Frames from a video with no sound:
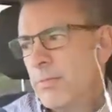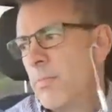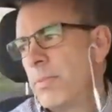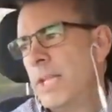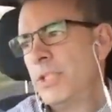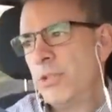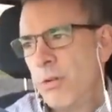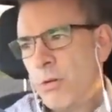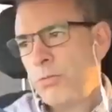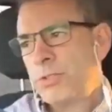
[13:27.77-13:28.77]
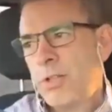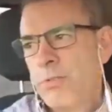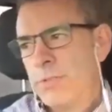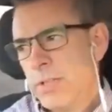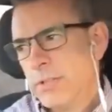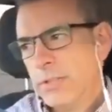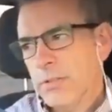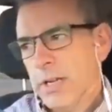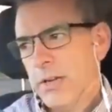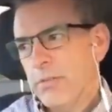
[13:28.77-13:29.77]
that's your old self telling you
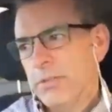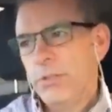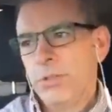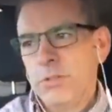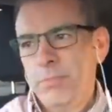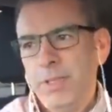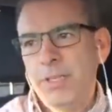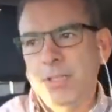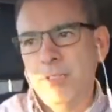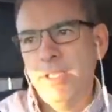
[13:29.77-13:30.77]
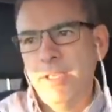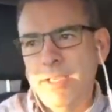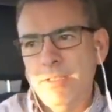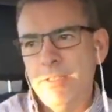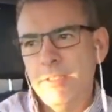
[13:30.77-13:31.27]
how you should be. And